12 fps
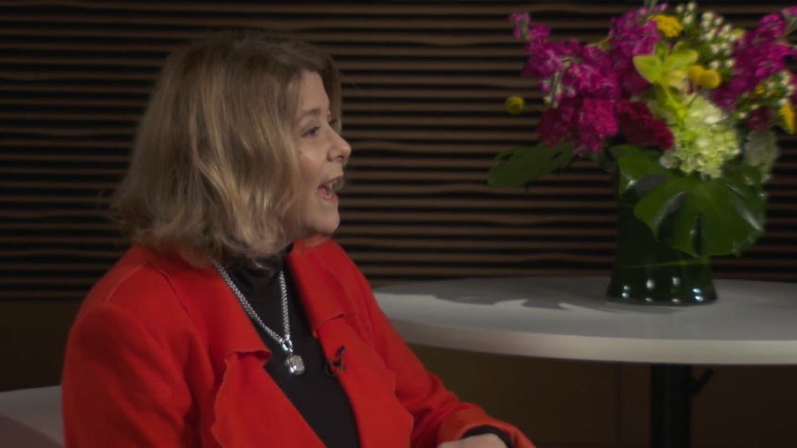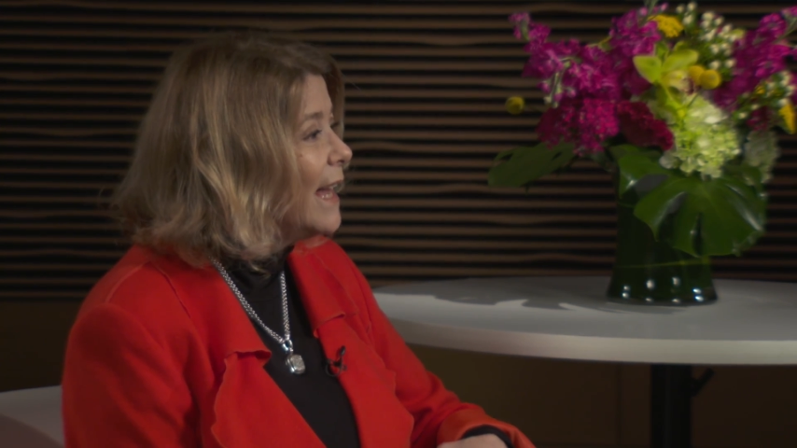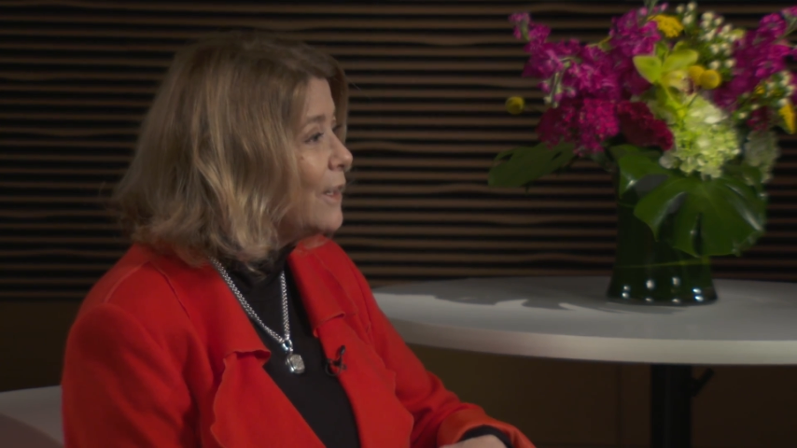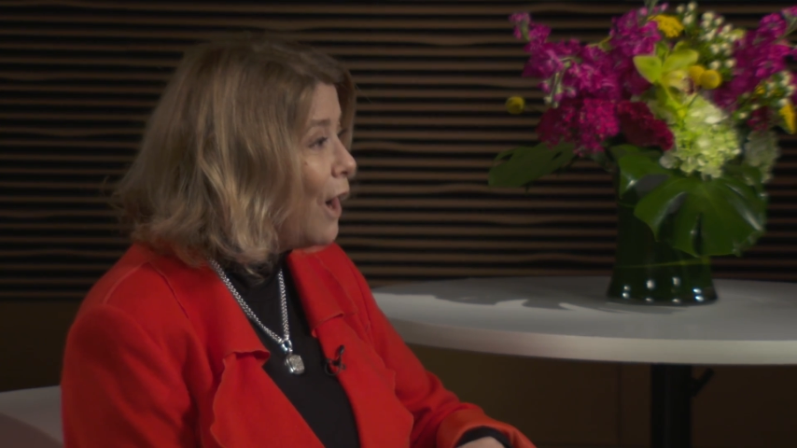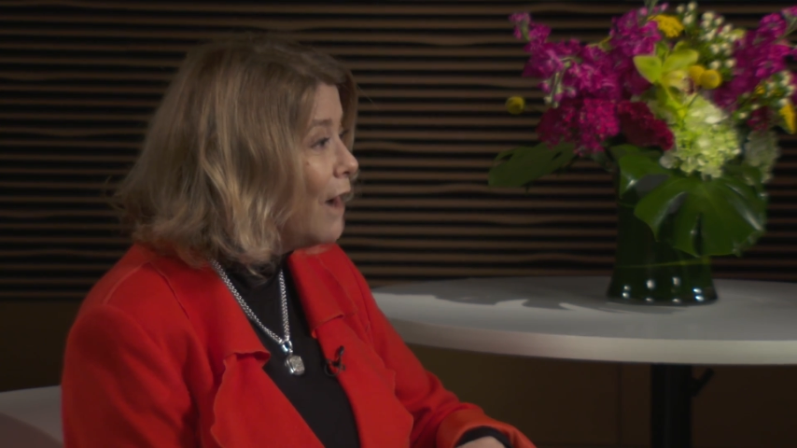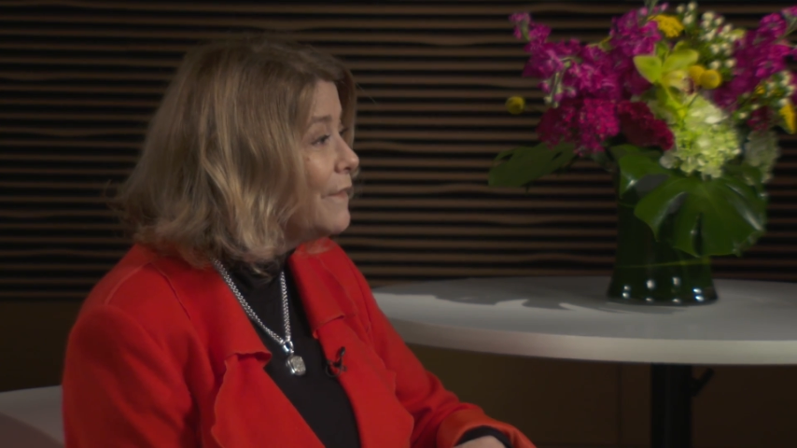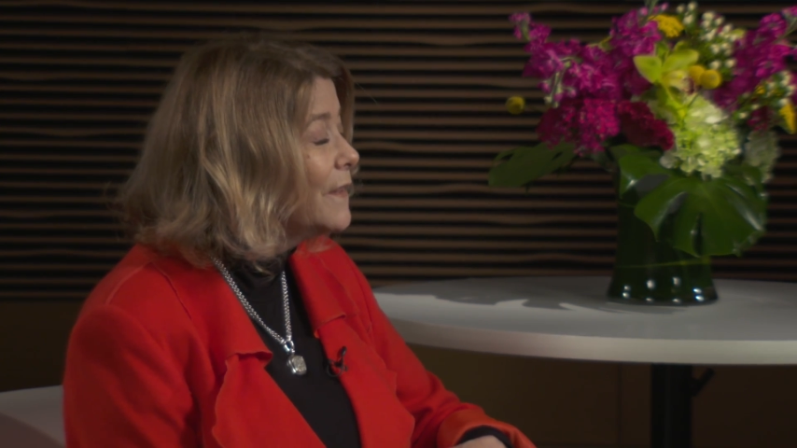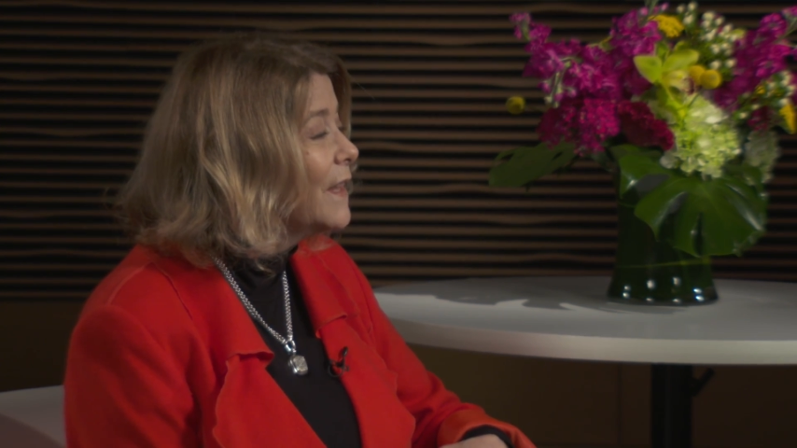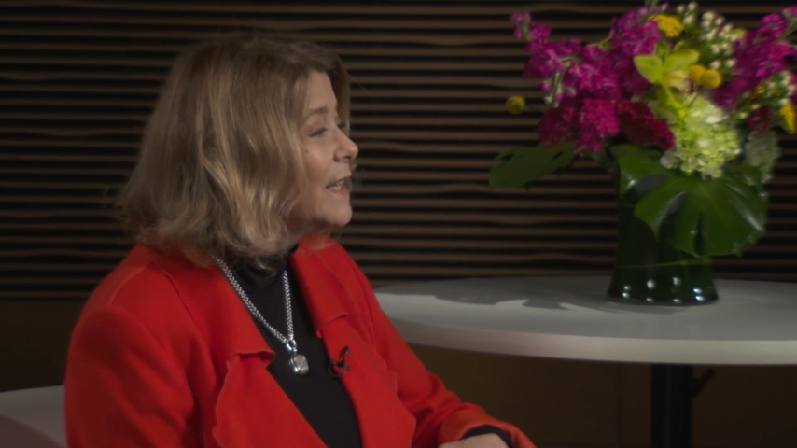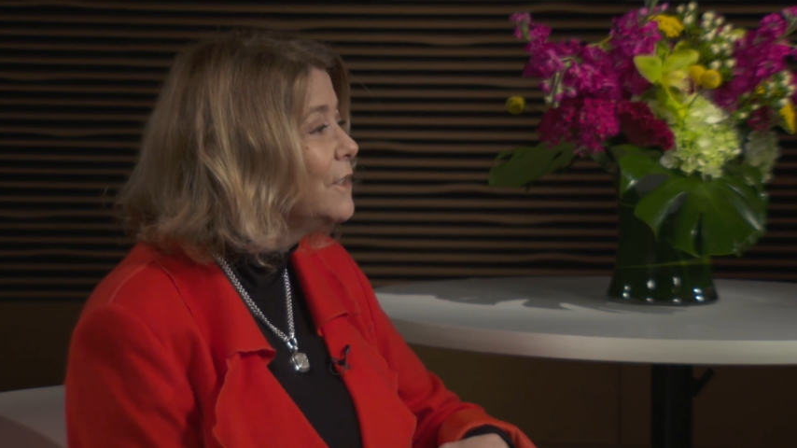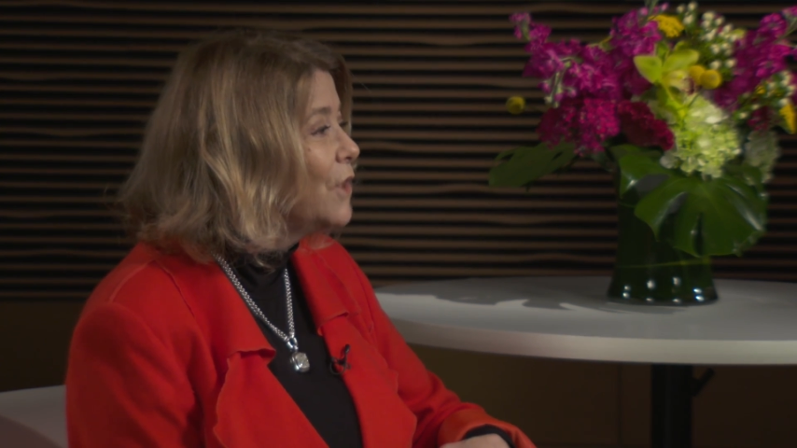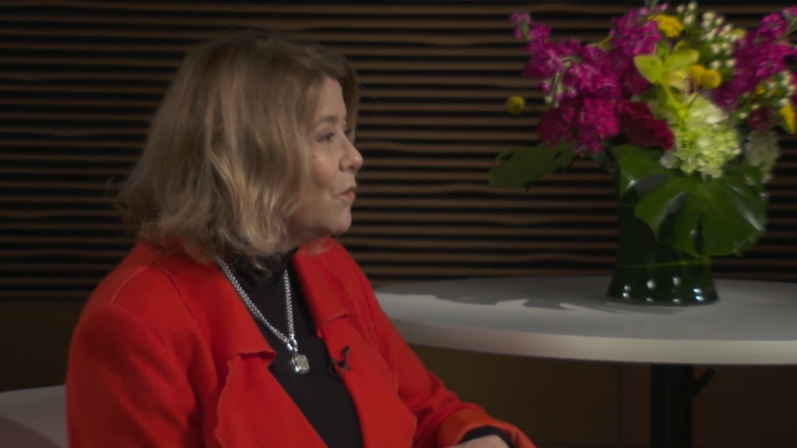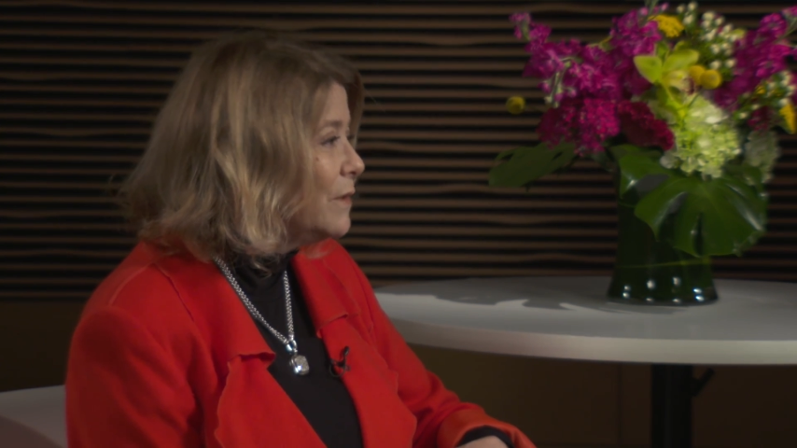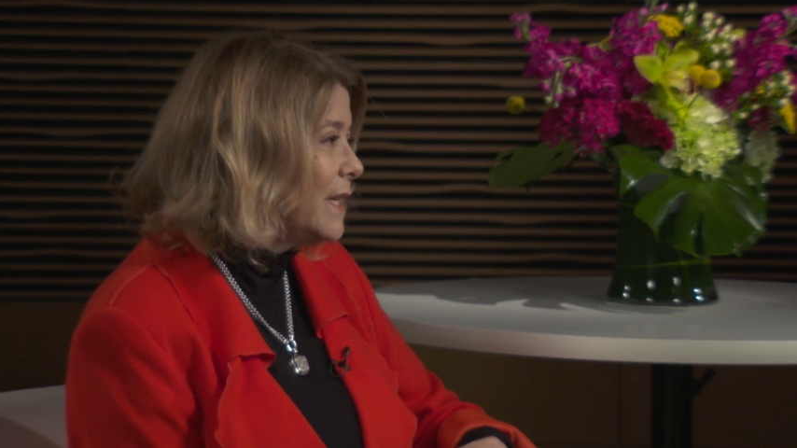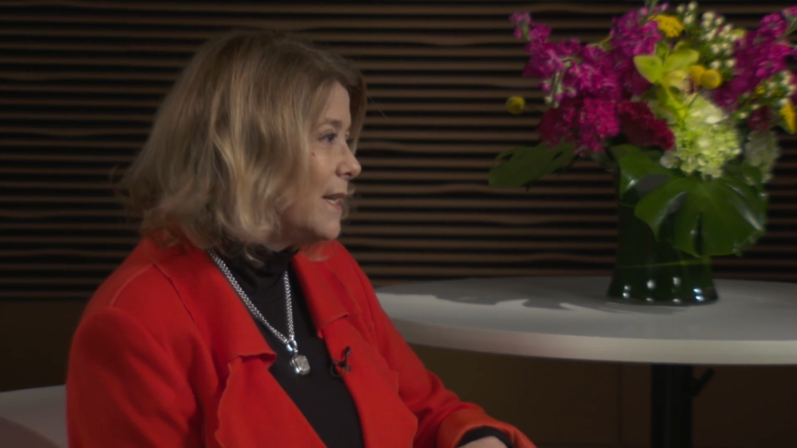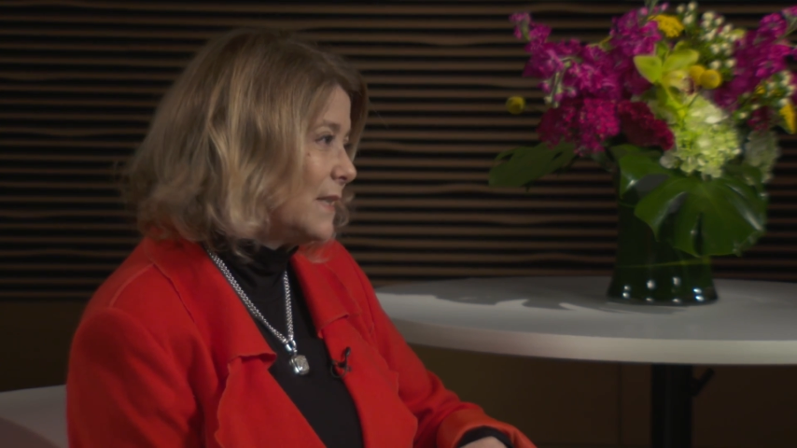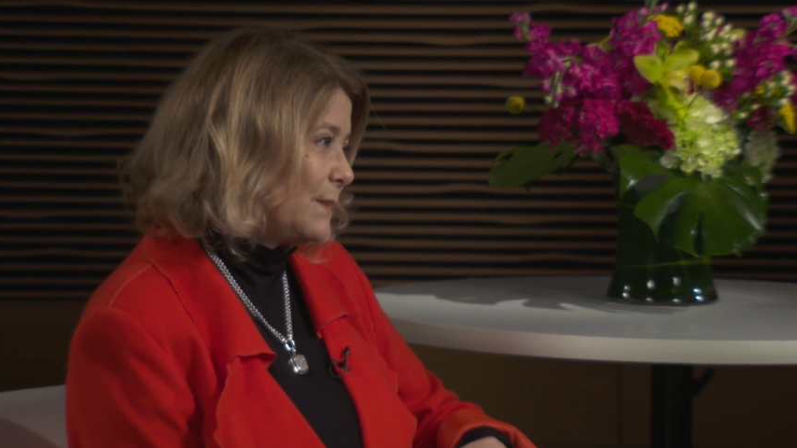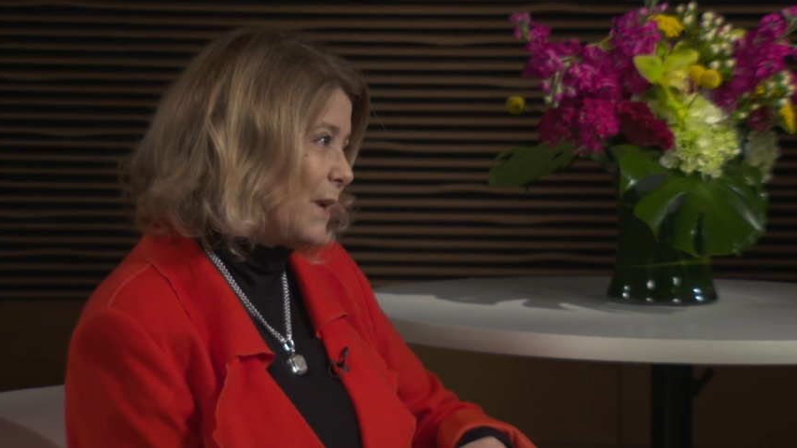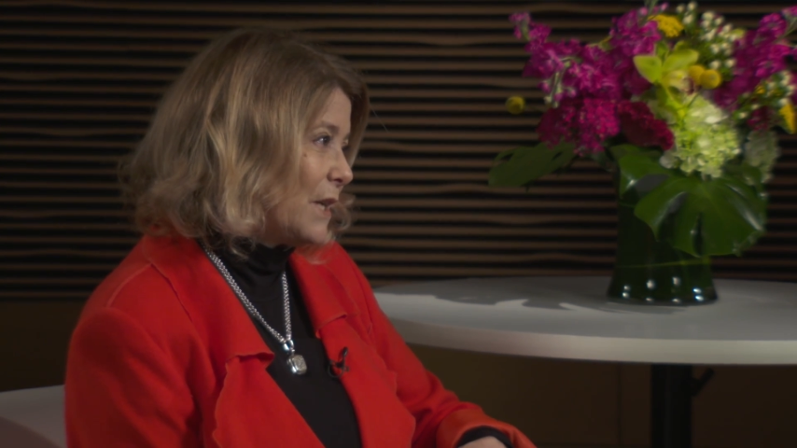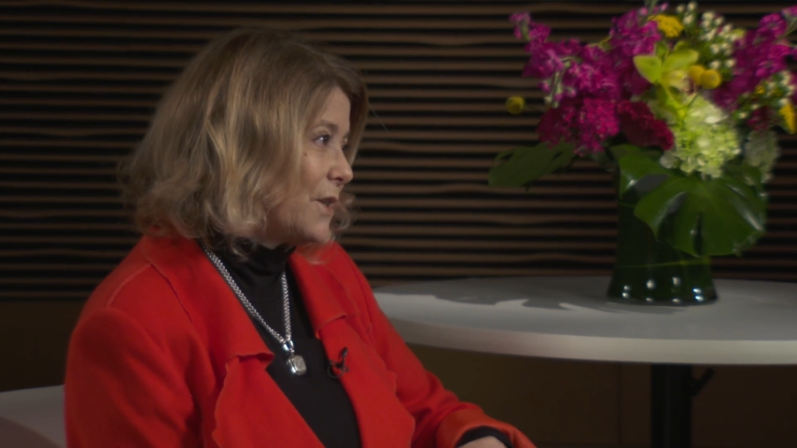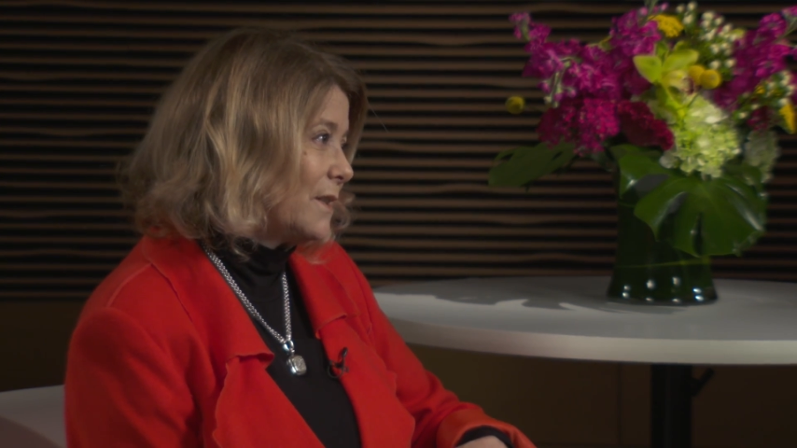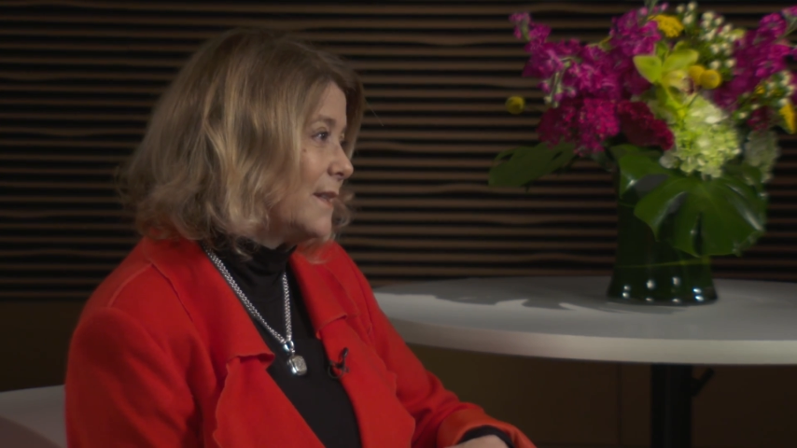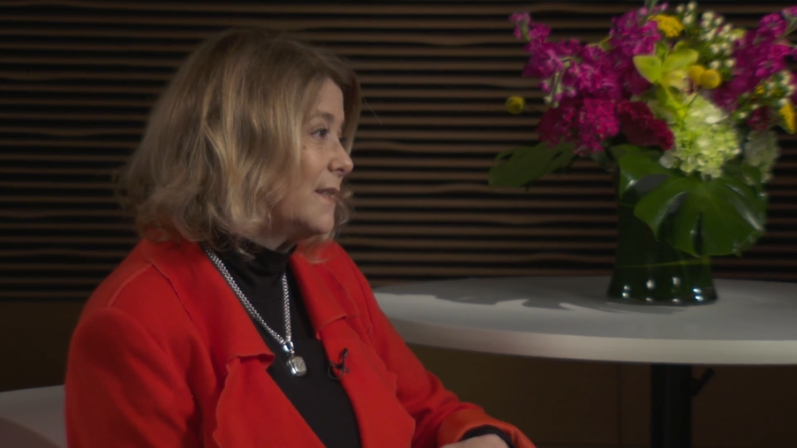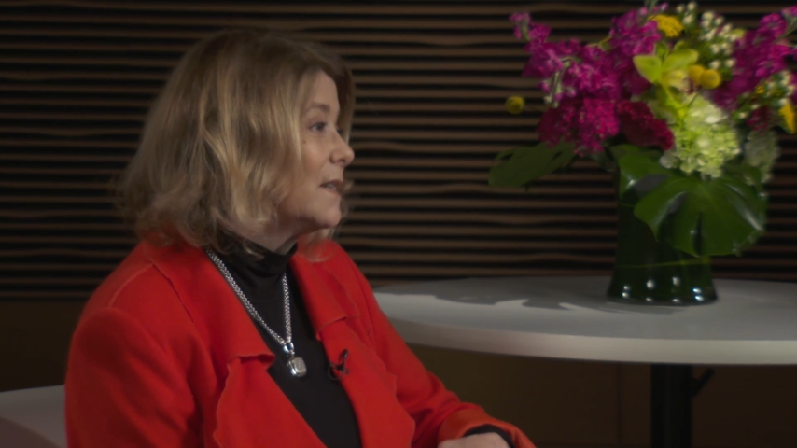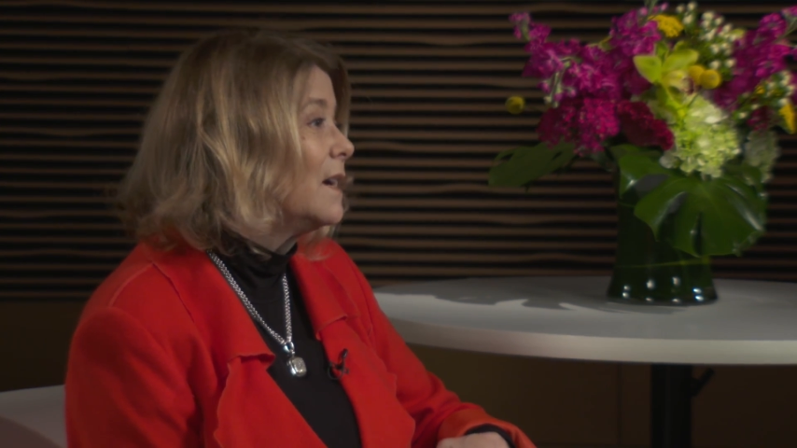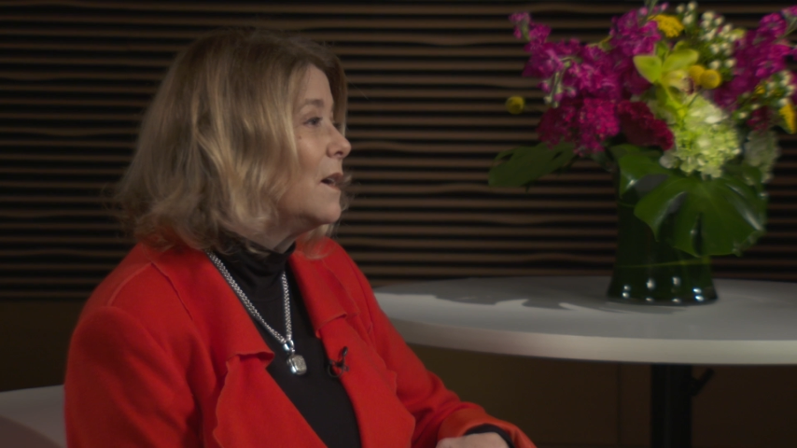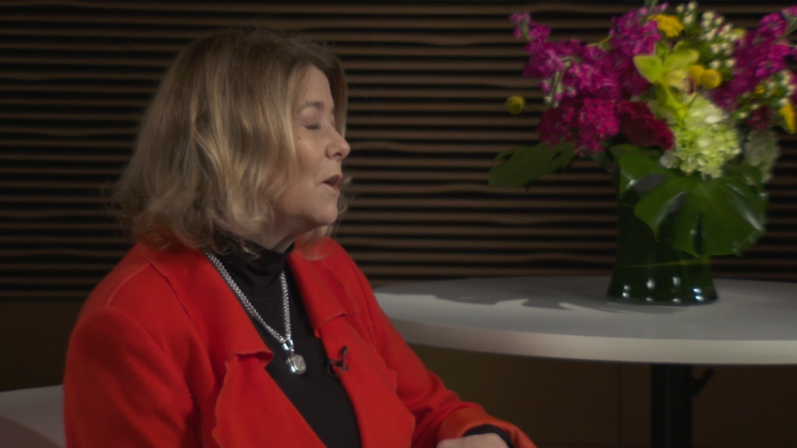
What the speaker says: and often they don't need a specialist